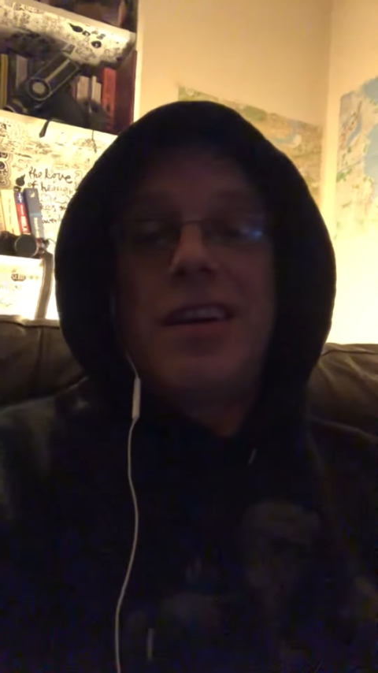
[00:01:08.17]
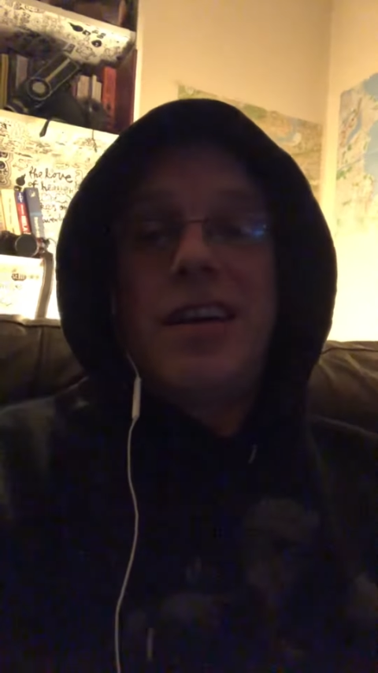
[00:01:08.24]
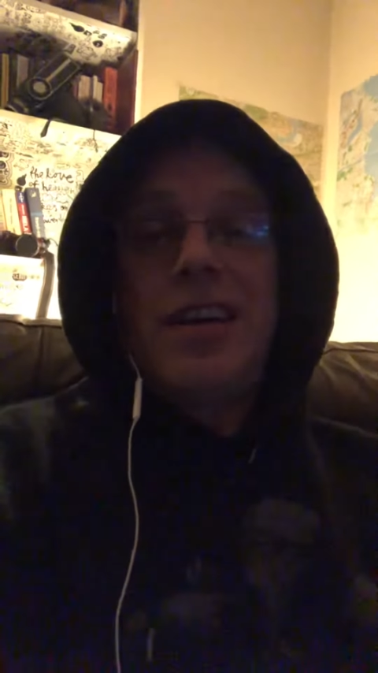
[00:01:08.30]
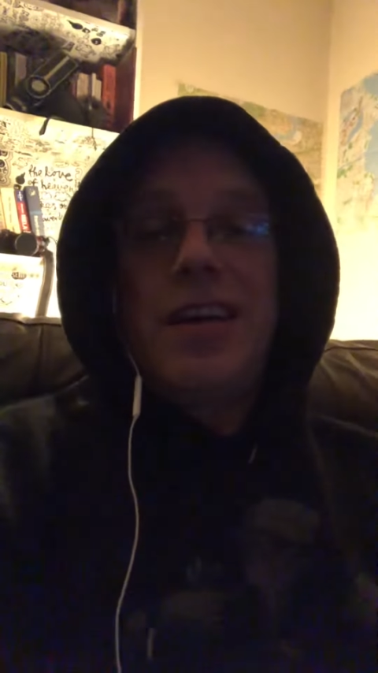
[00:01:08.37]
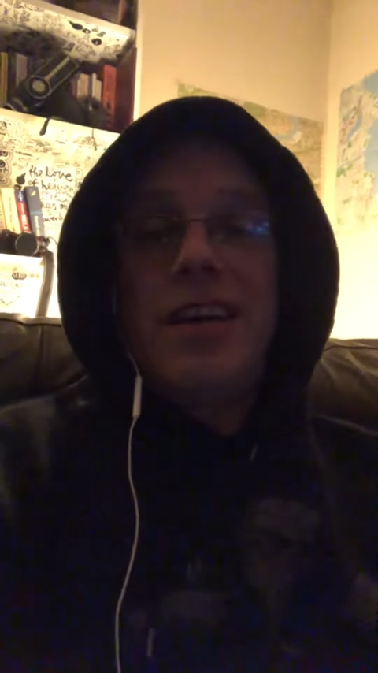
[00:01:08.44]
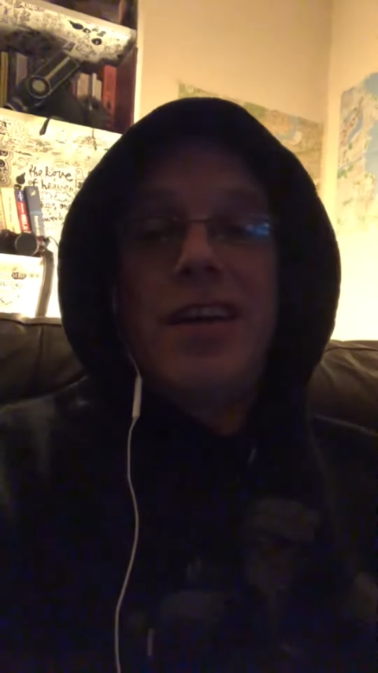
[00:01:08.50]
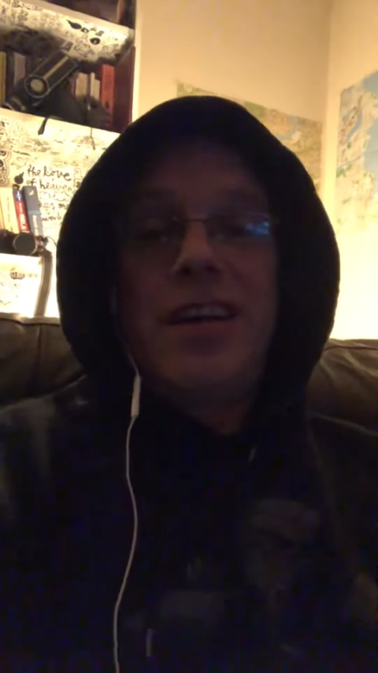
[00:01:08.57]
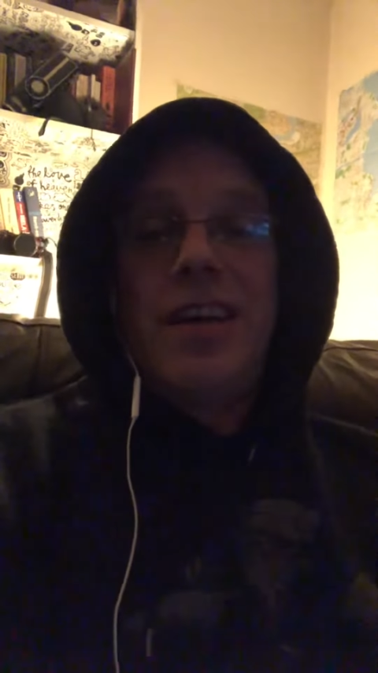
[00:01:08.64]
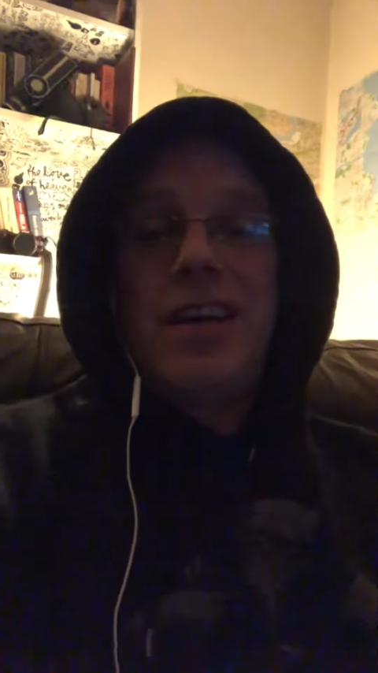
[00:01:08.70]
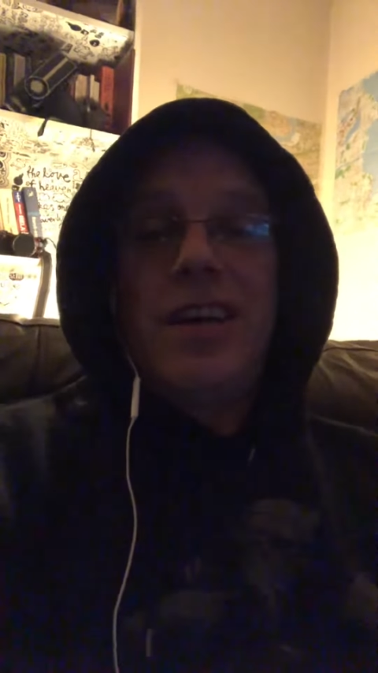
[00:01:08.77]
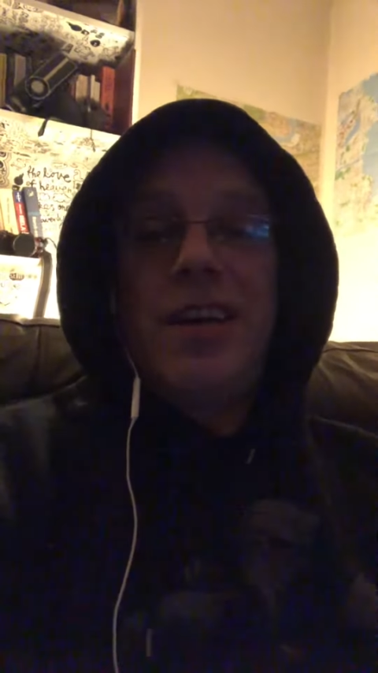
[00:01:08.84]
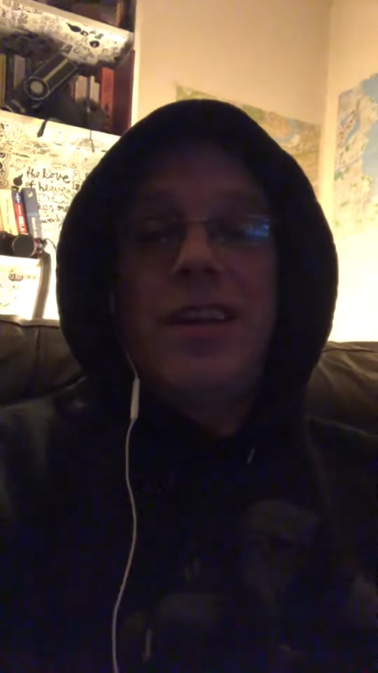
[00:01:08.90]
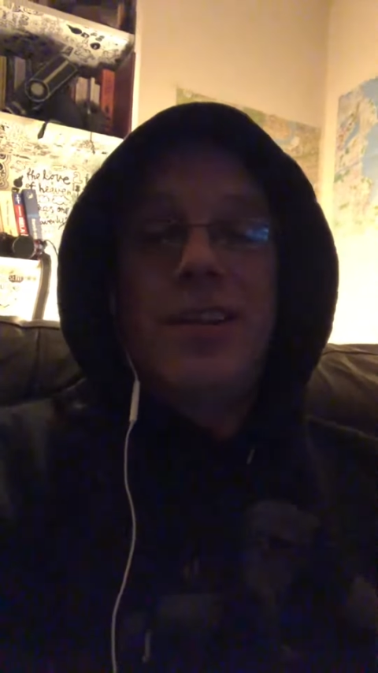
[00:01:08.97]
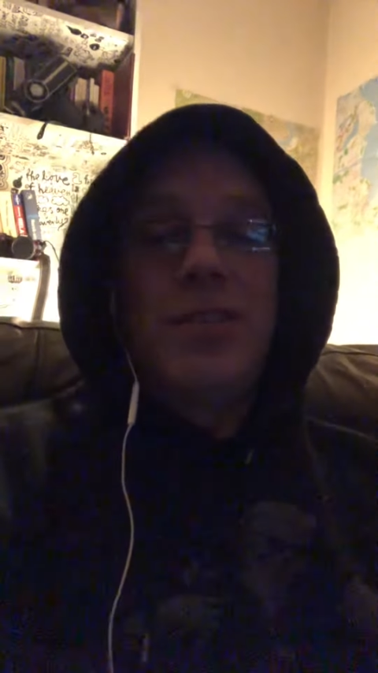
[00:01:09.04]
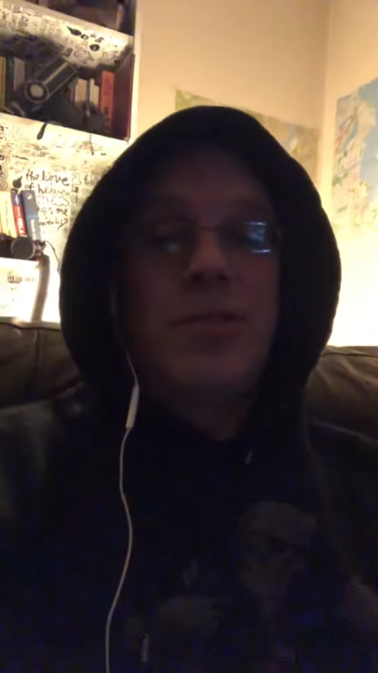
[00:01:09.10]

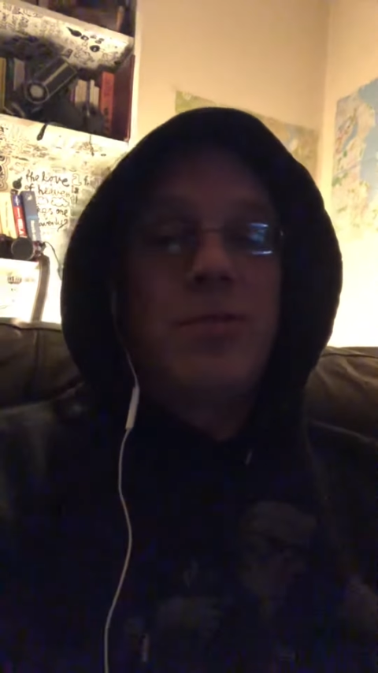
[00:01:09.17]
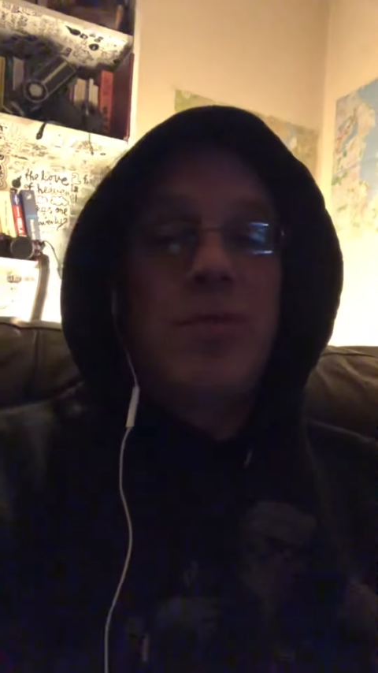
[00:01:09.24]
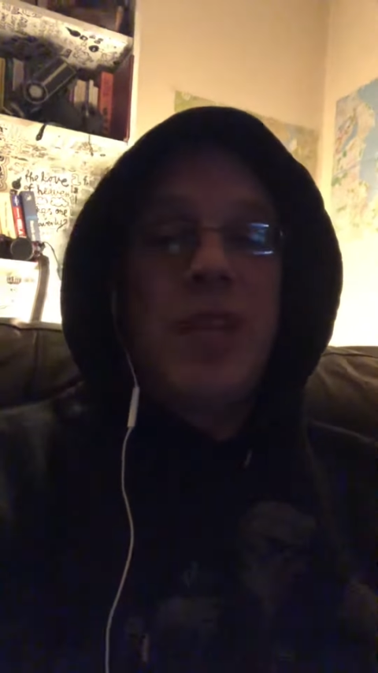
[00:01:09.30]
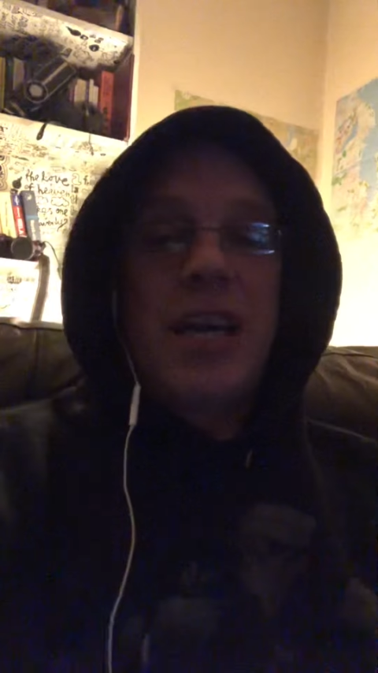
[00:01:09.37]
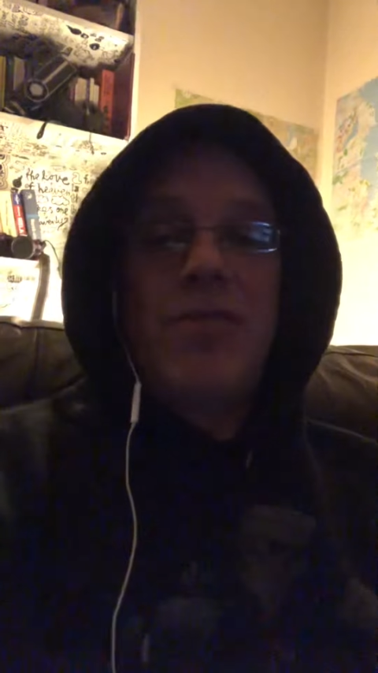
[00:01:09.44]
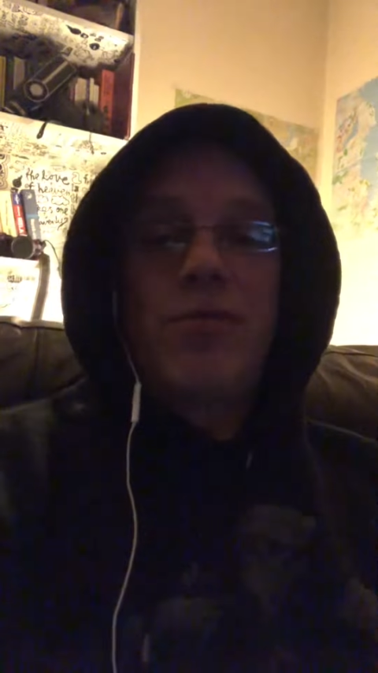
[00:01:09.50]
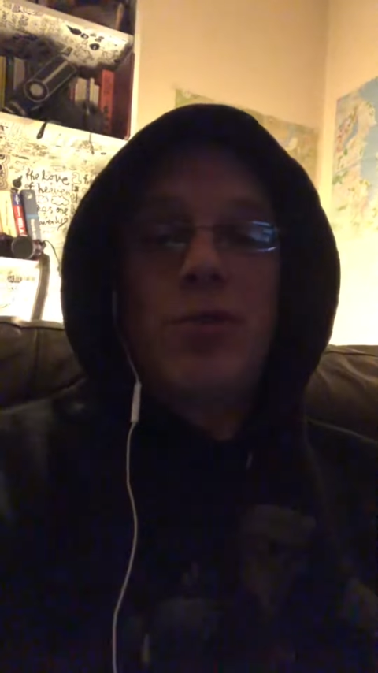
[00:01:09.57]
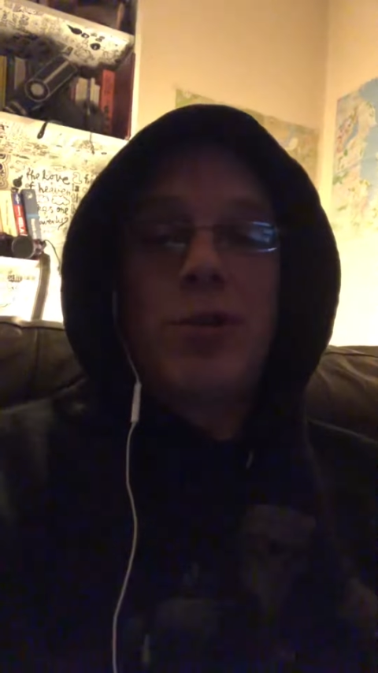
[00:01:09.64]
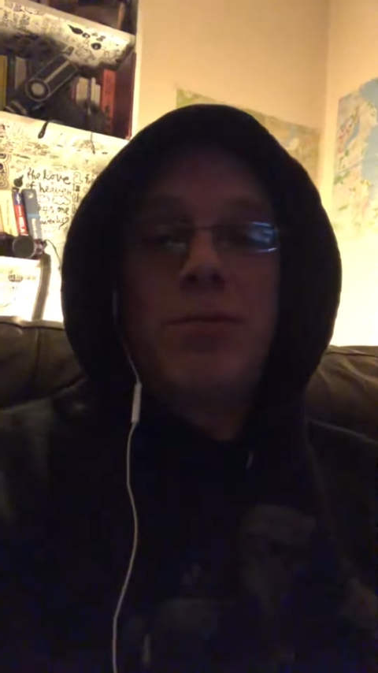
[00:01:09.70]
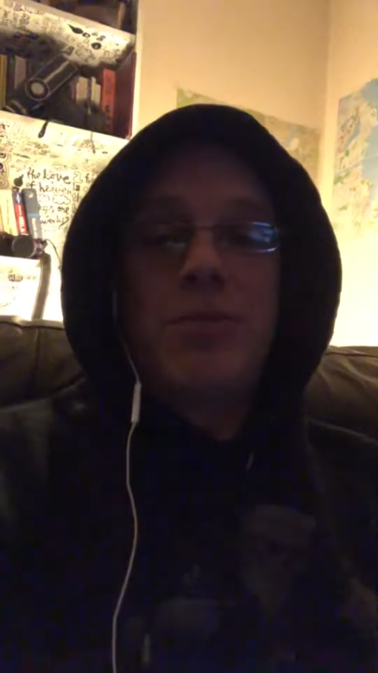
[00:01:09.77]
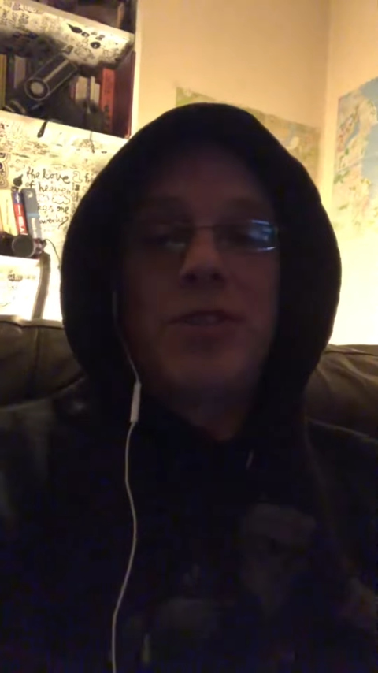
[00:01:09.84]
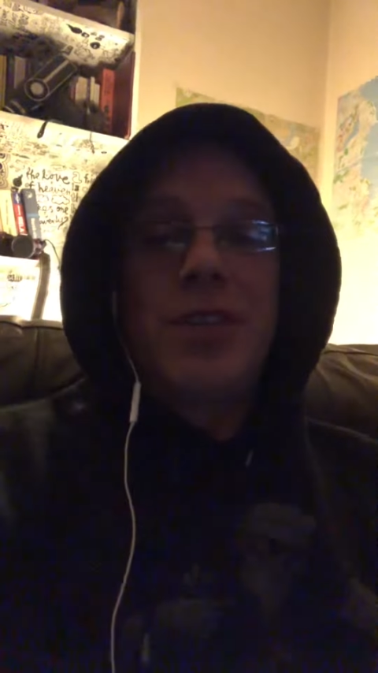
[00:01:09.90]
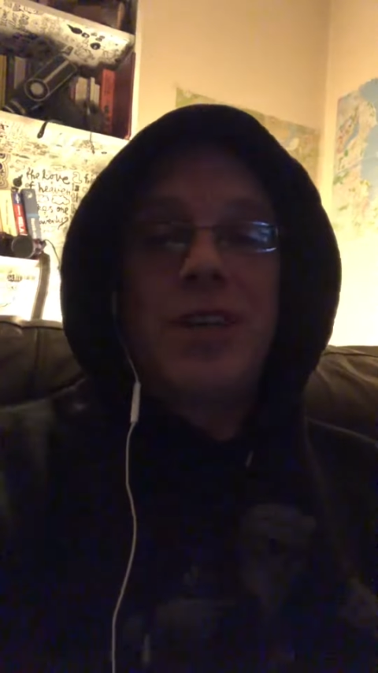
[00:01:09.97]
Uh, those platforms